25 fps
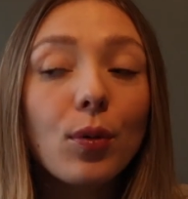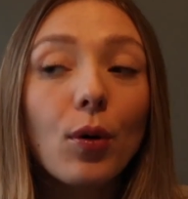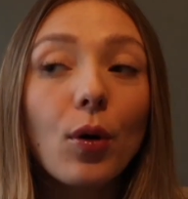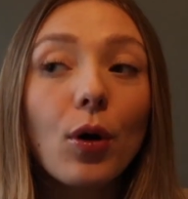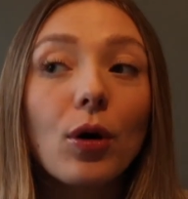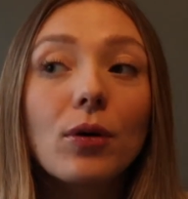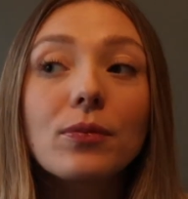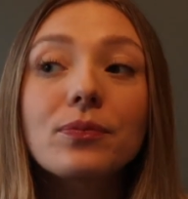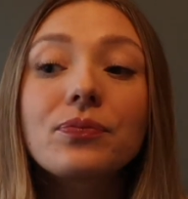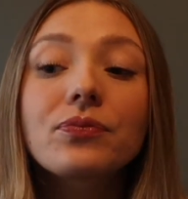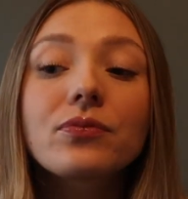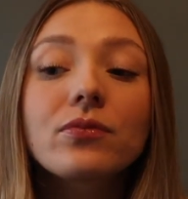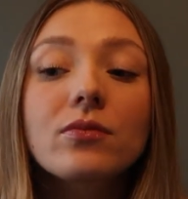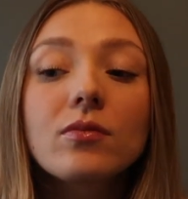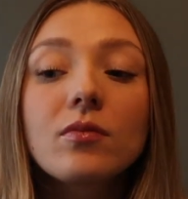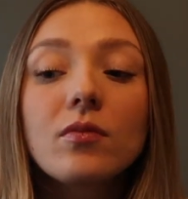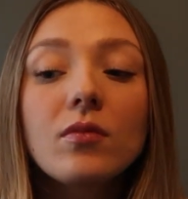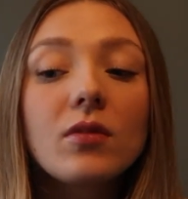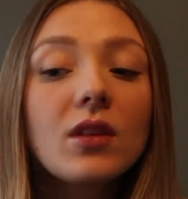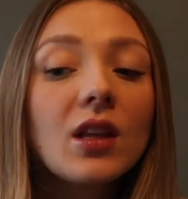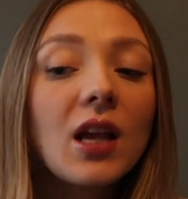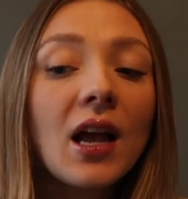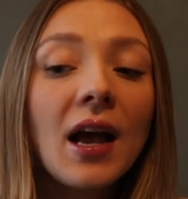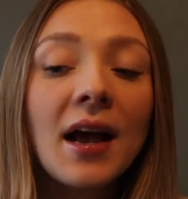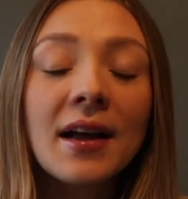But
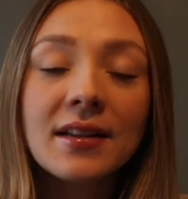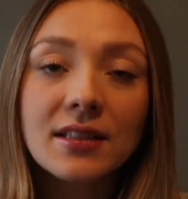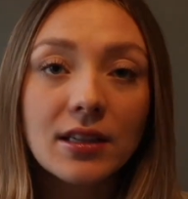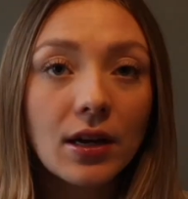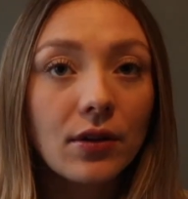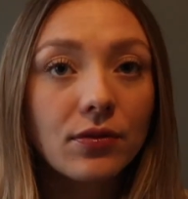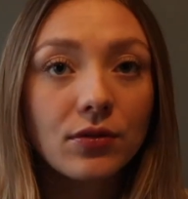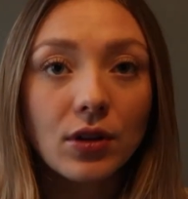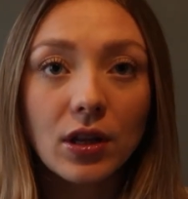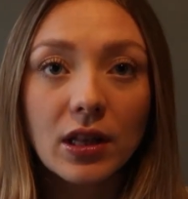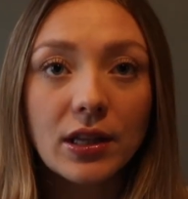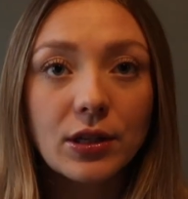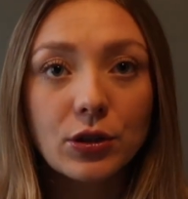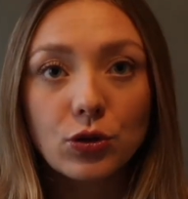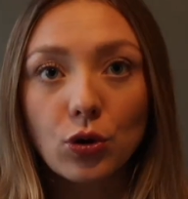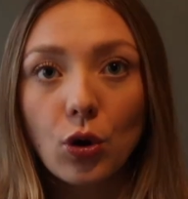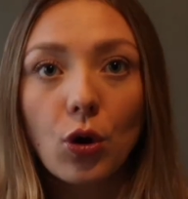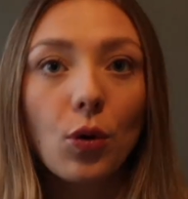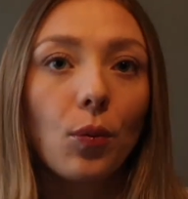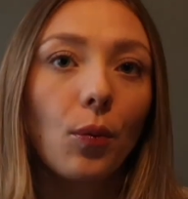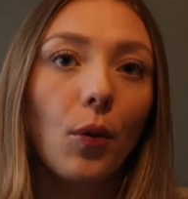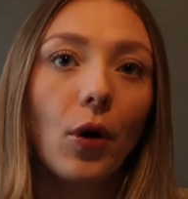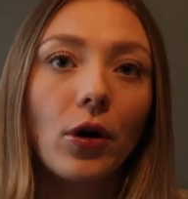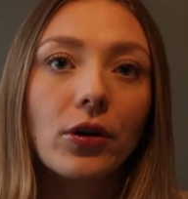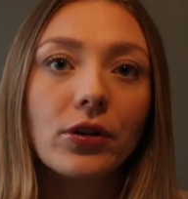I definitely
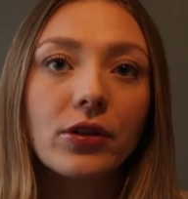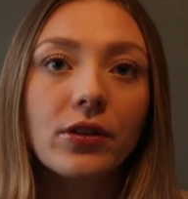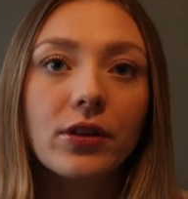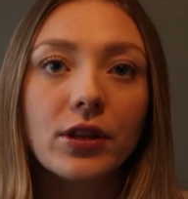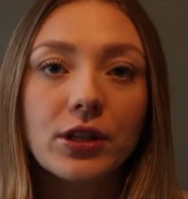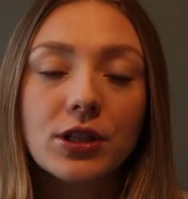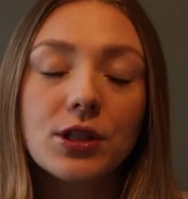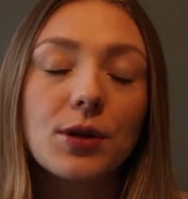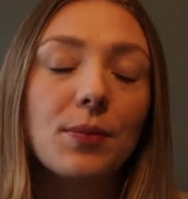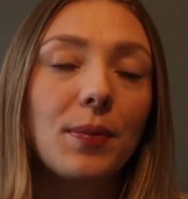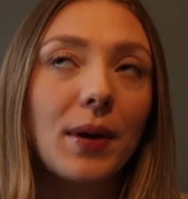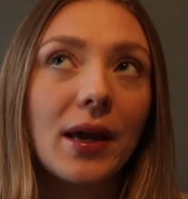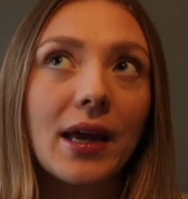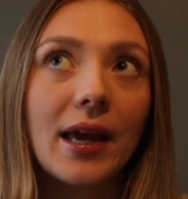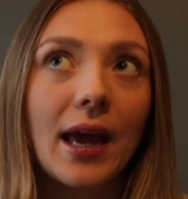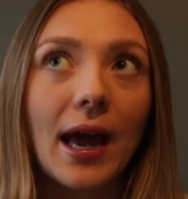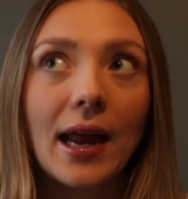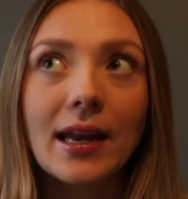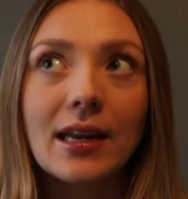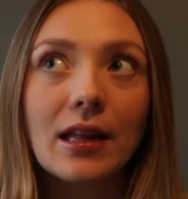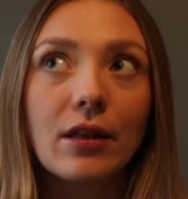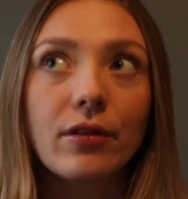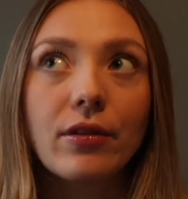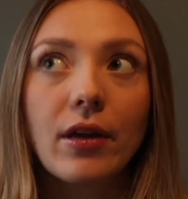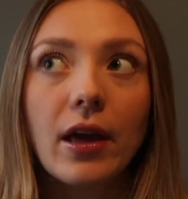don't want there to be
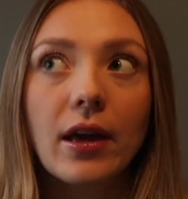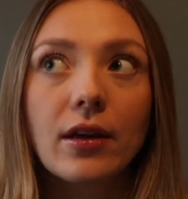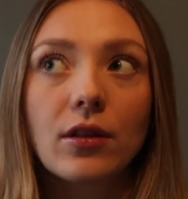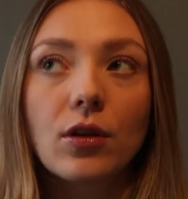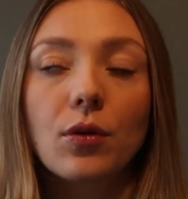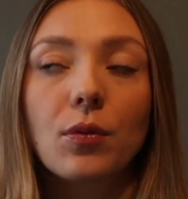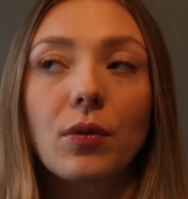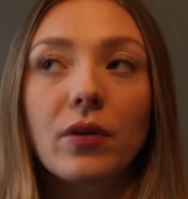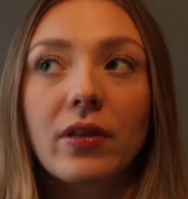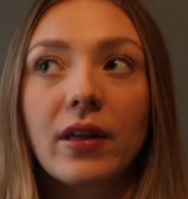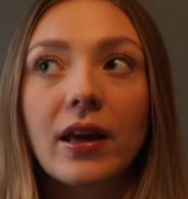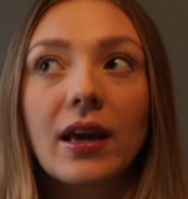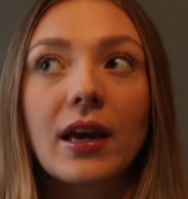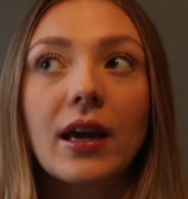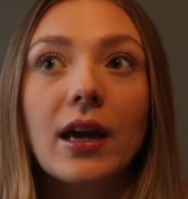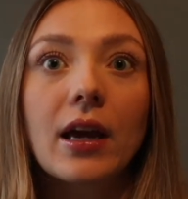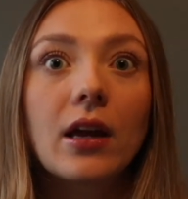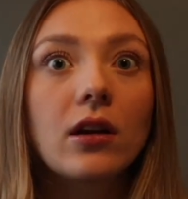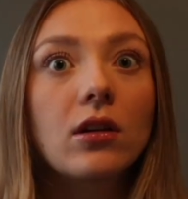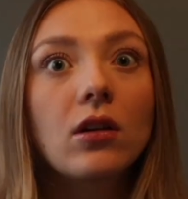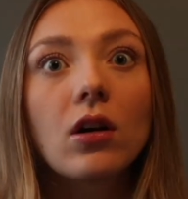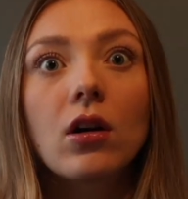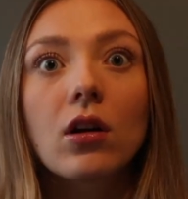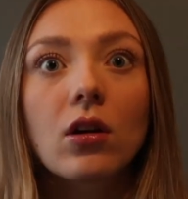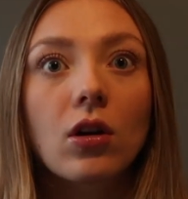anything that we're
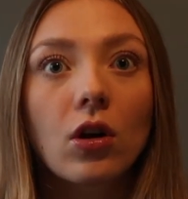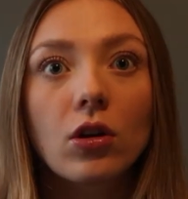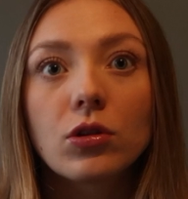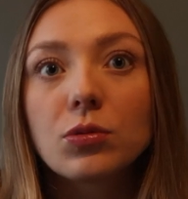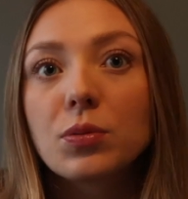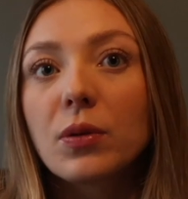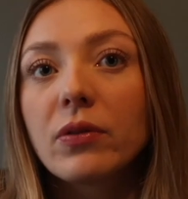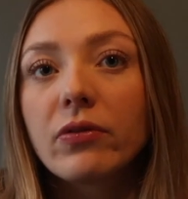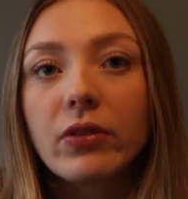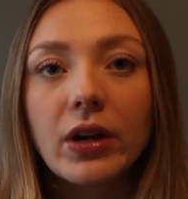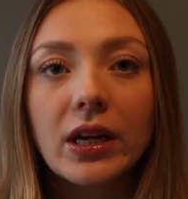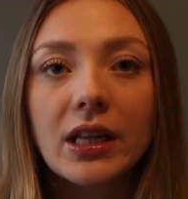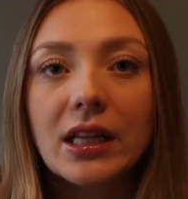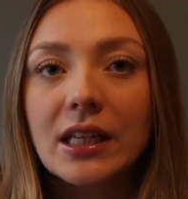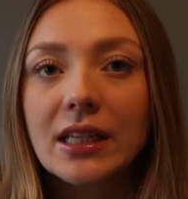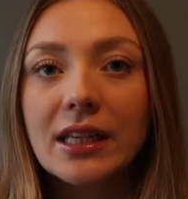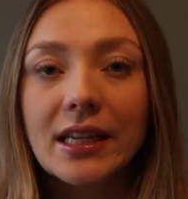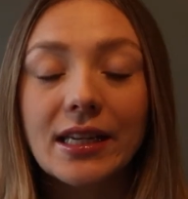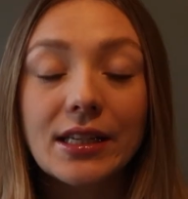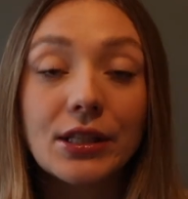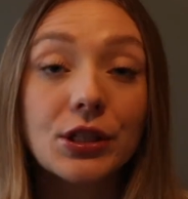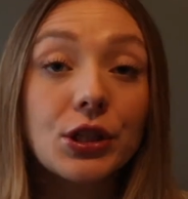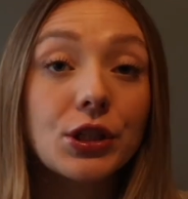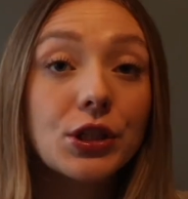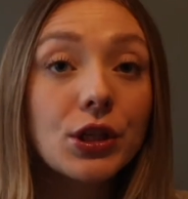thinking, oh god, we really
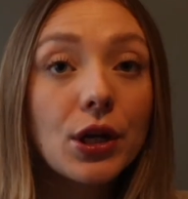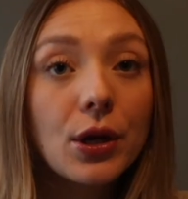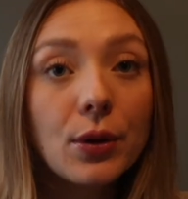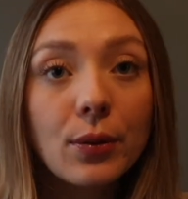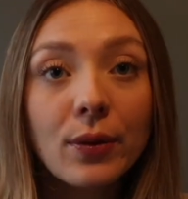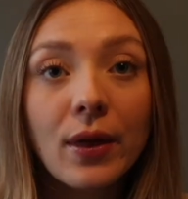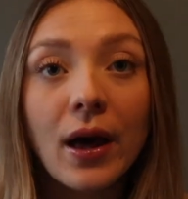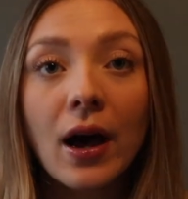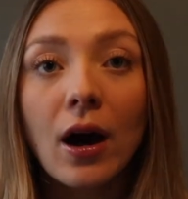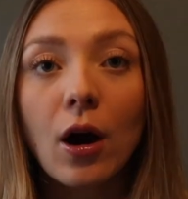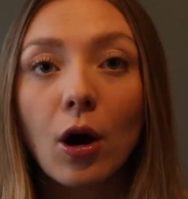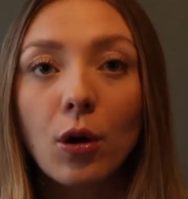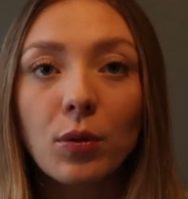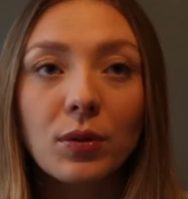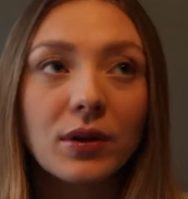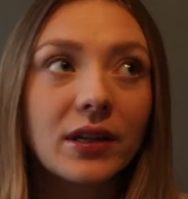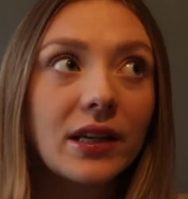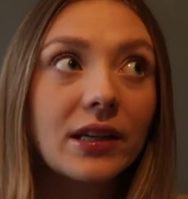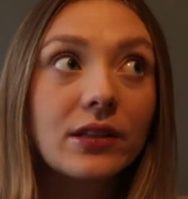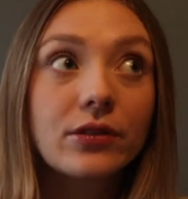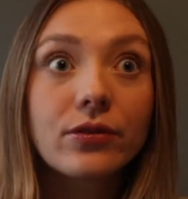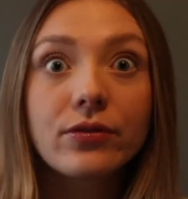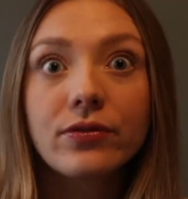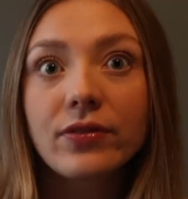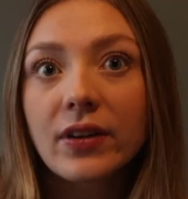need to do that or we
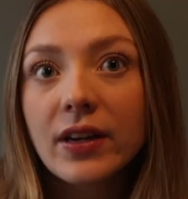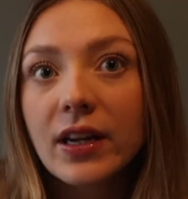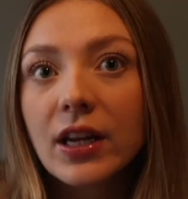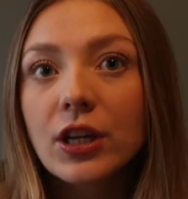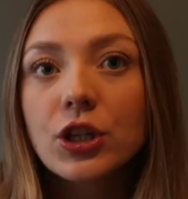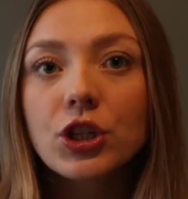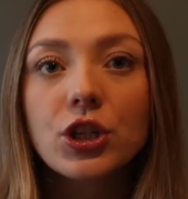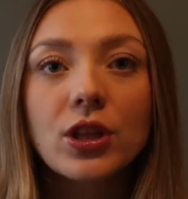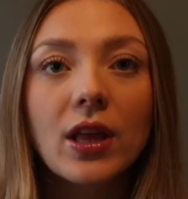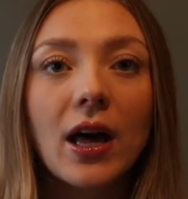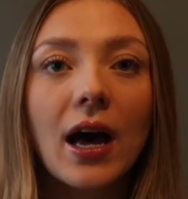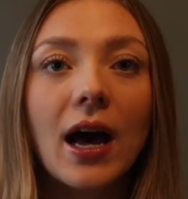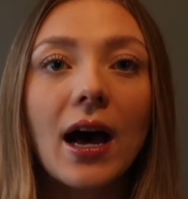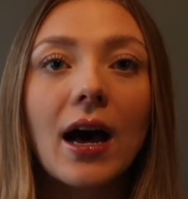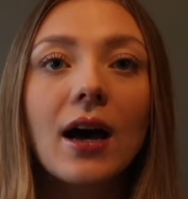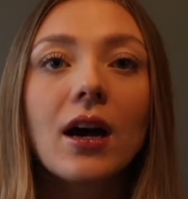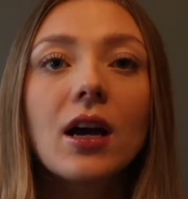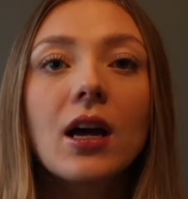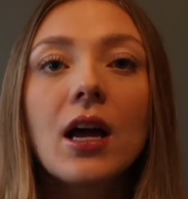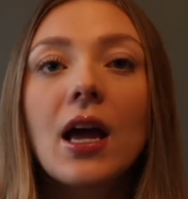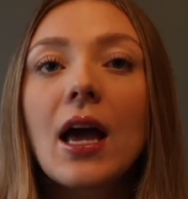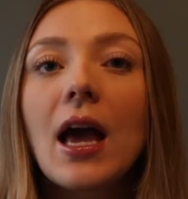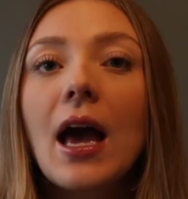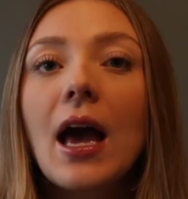need to finish that.